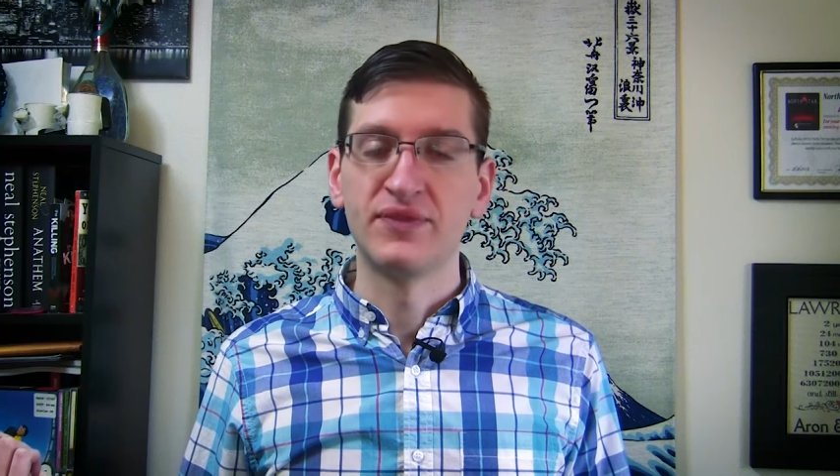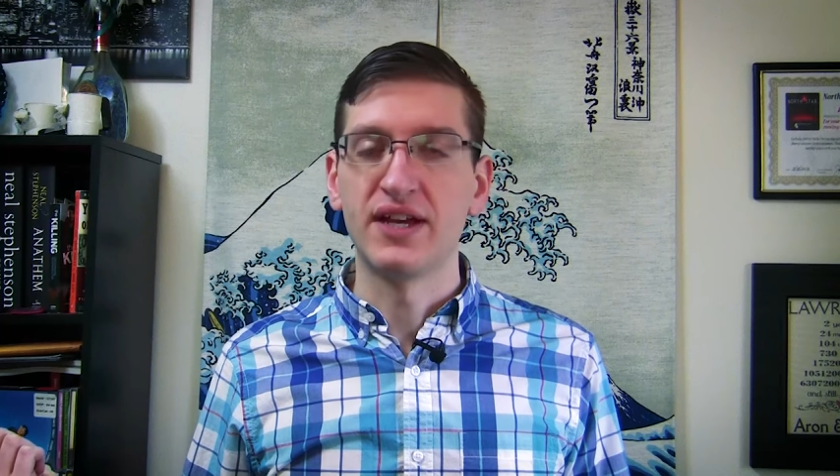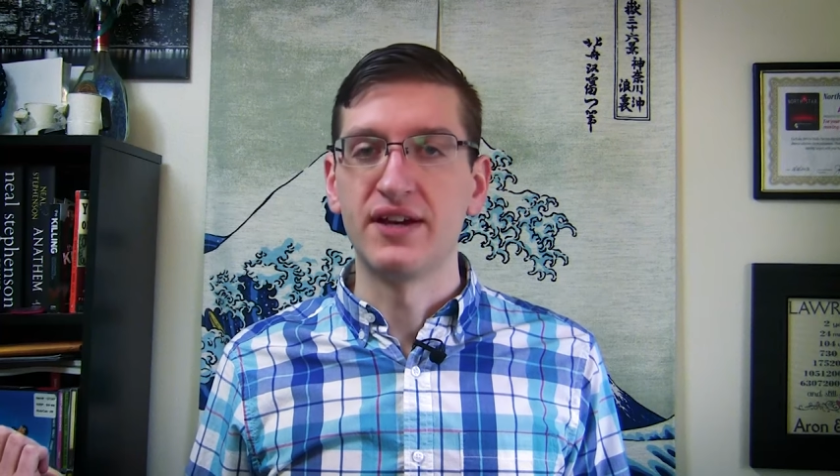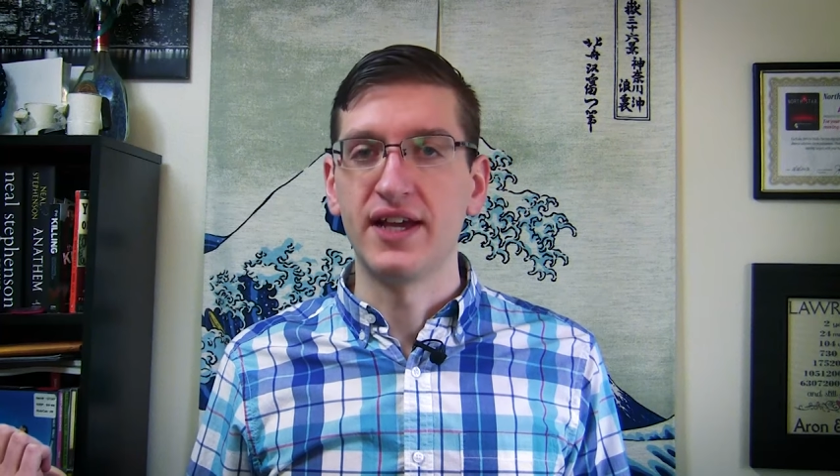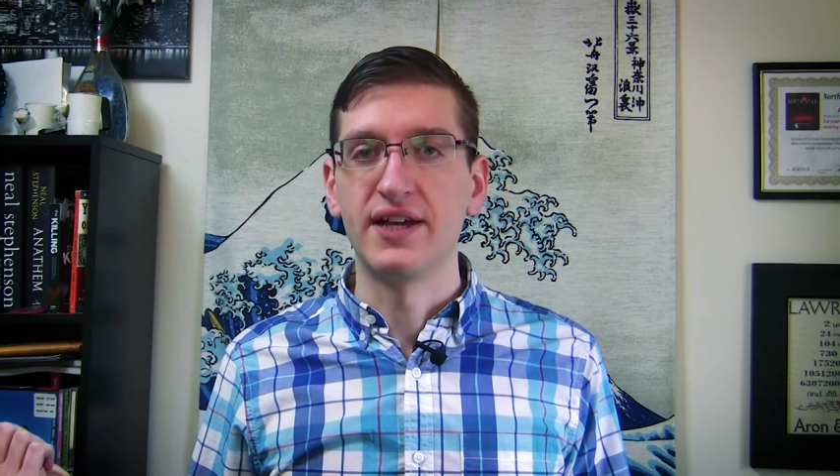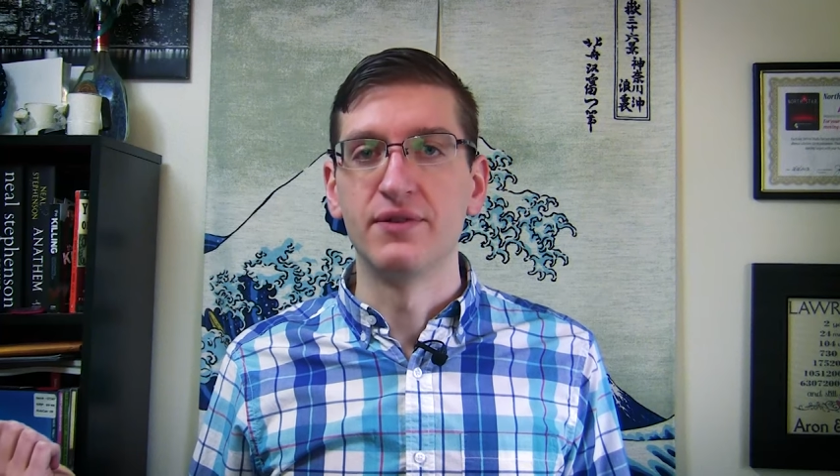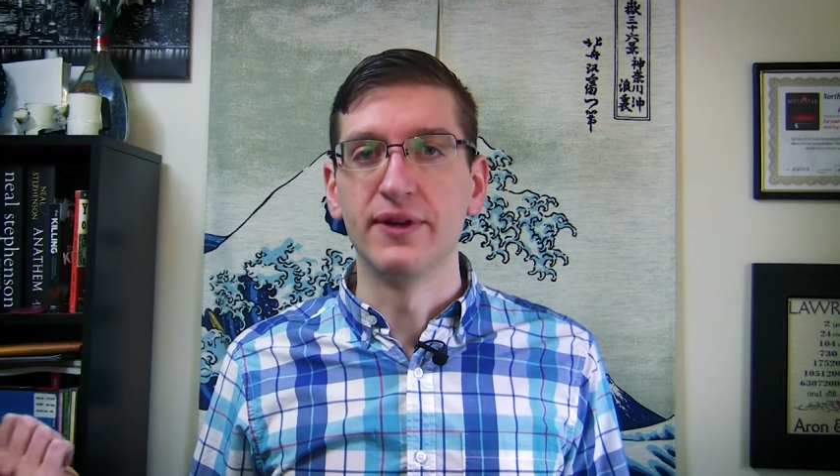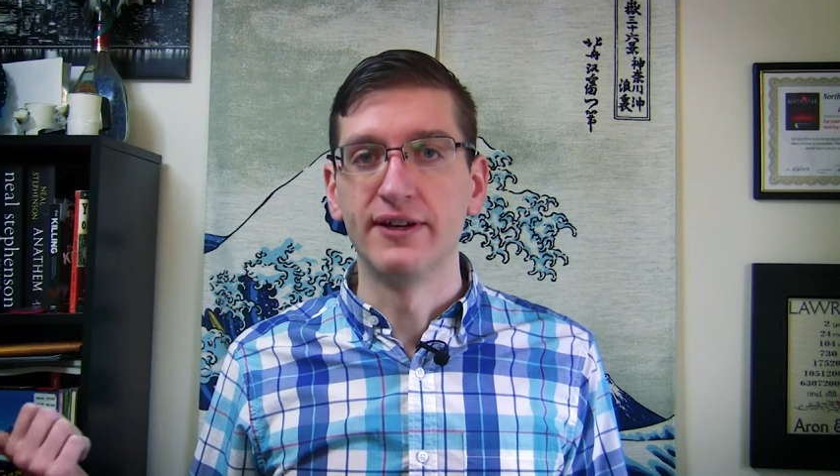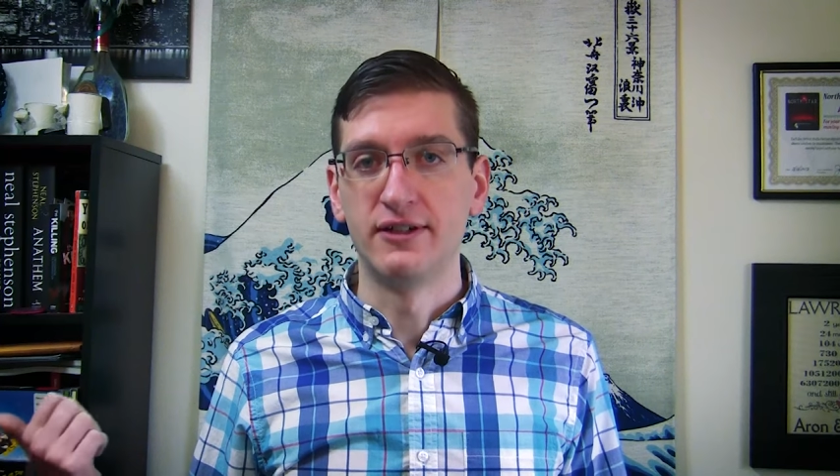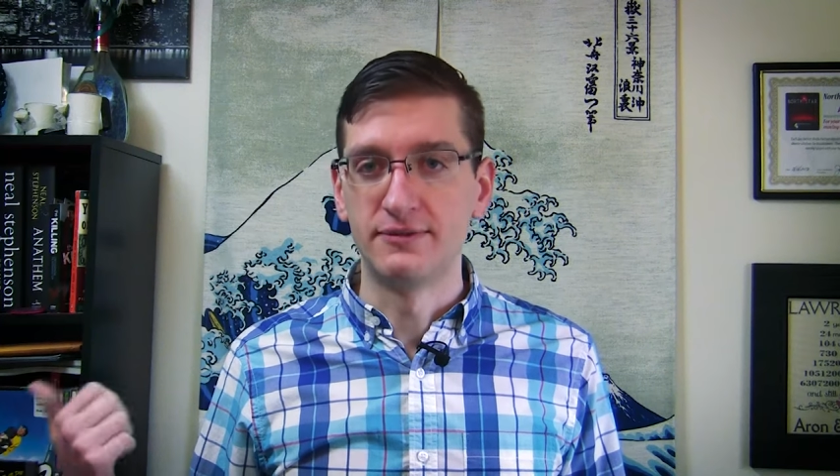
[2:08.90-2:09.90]
down a
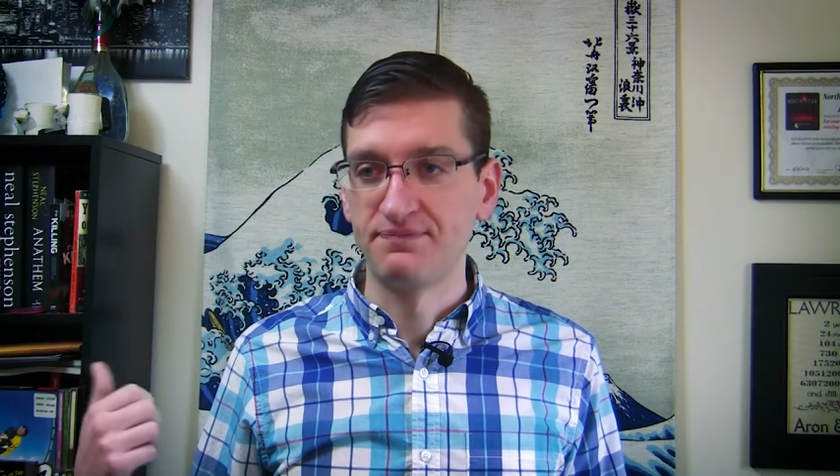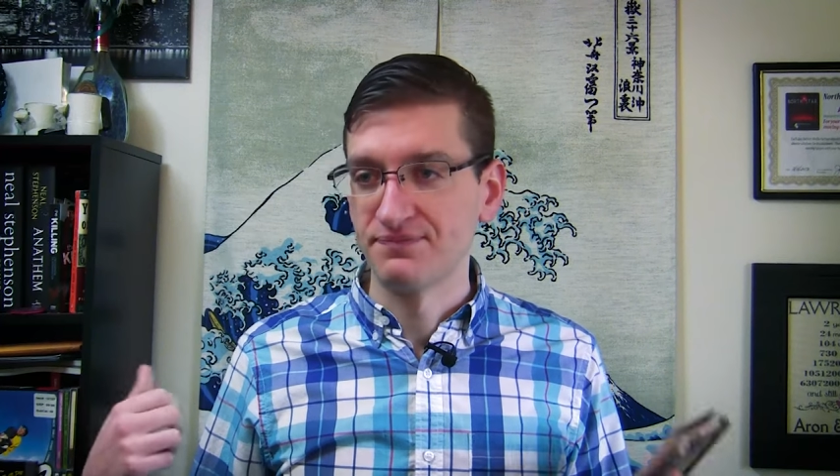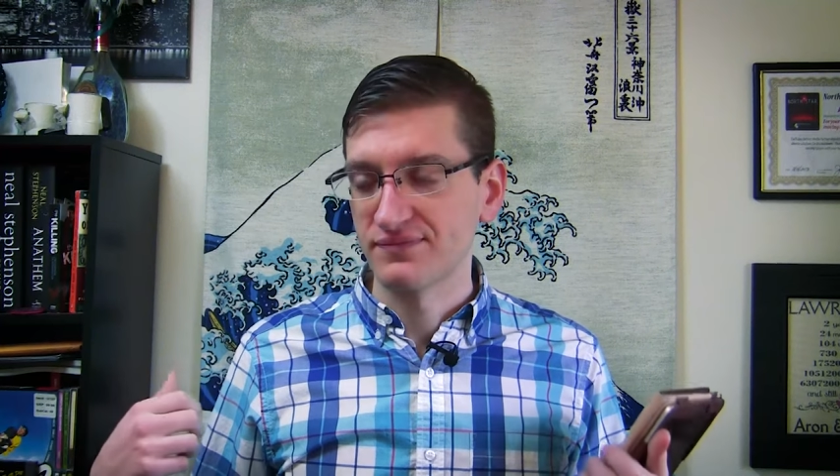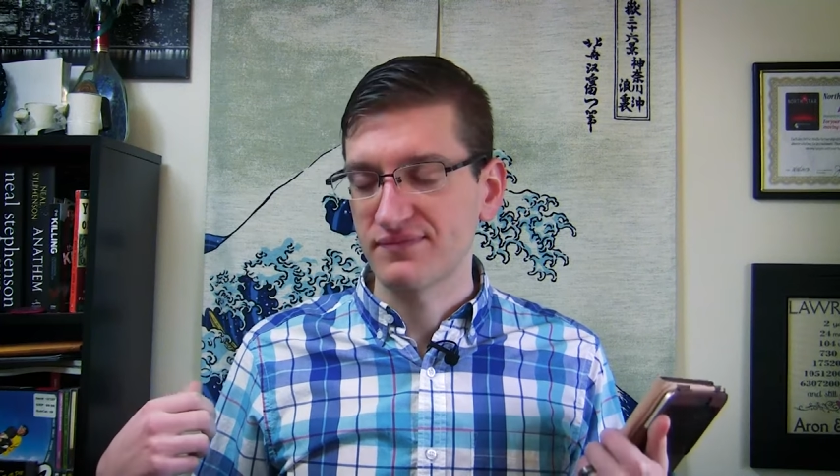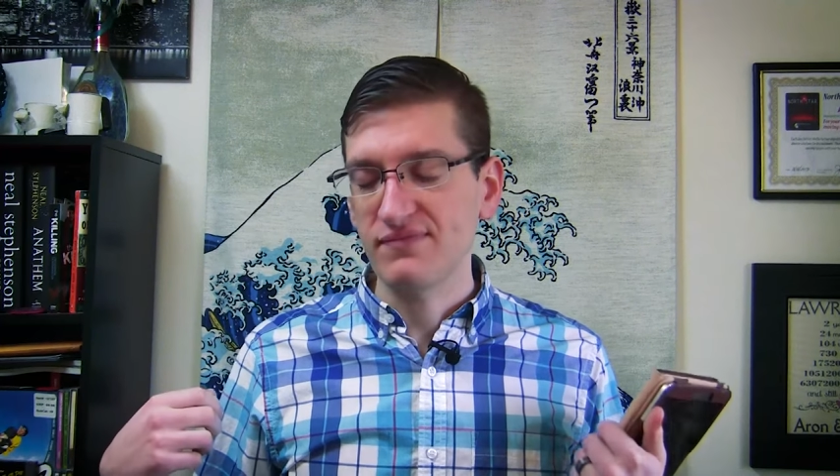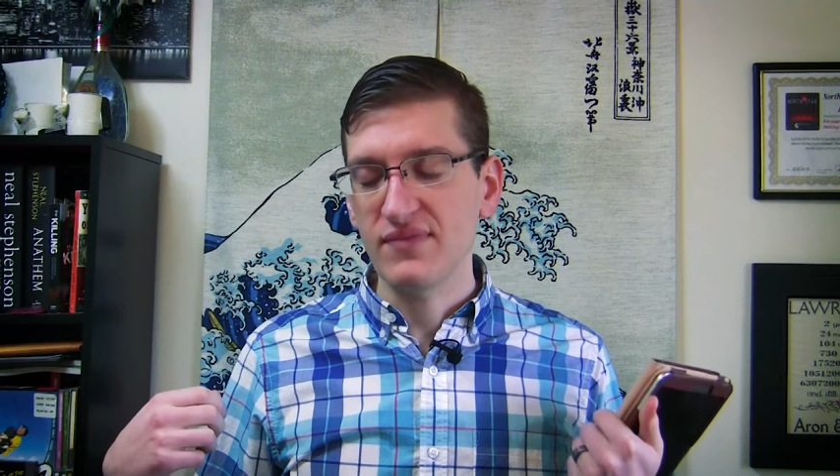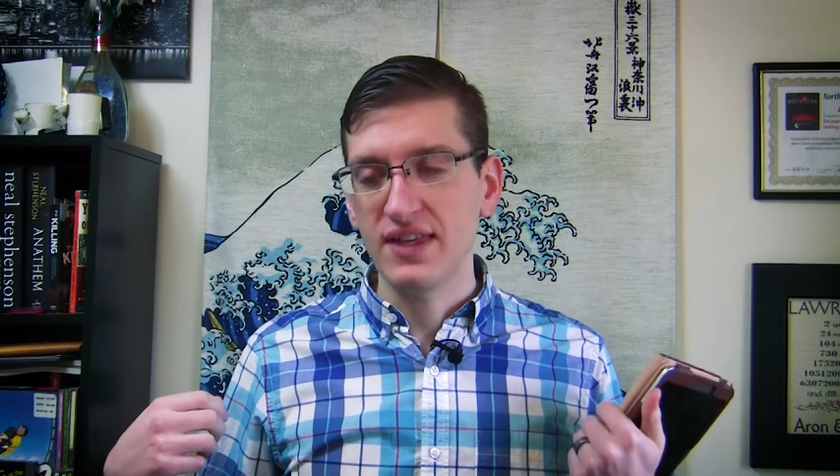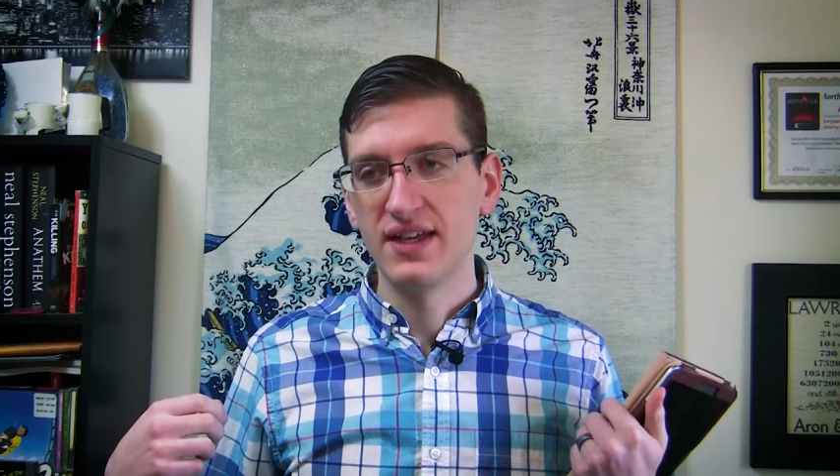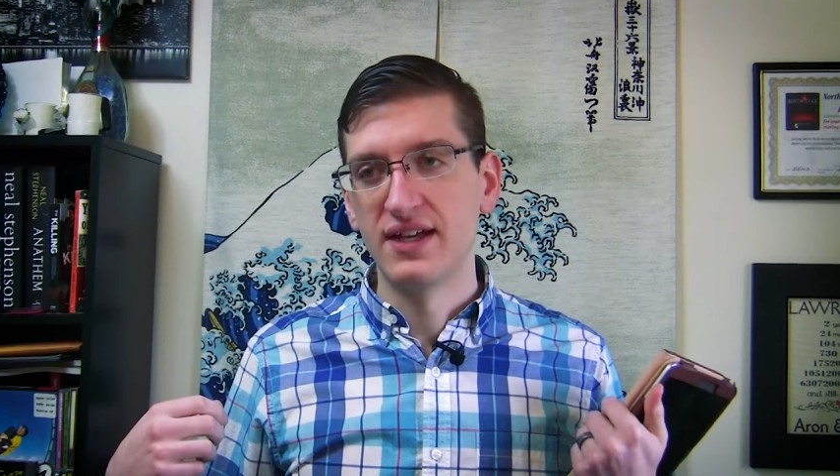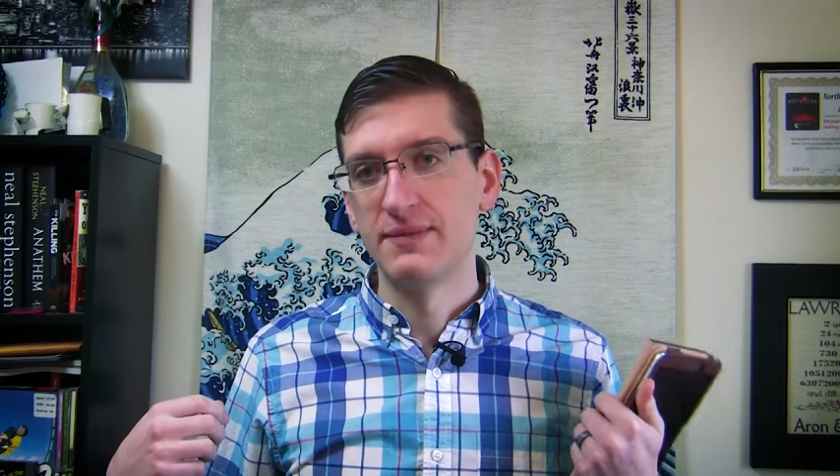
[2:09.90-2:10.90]
handrail,
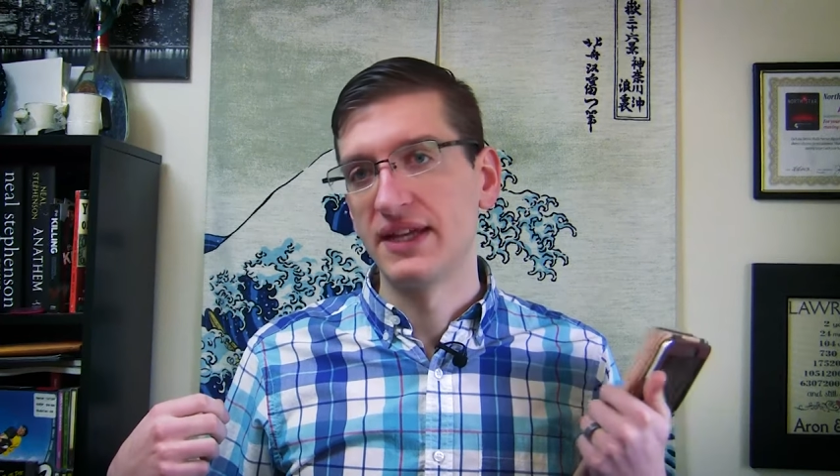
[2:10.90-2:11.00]
um,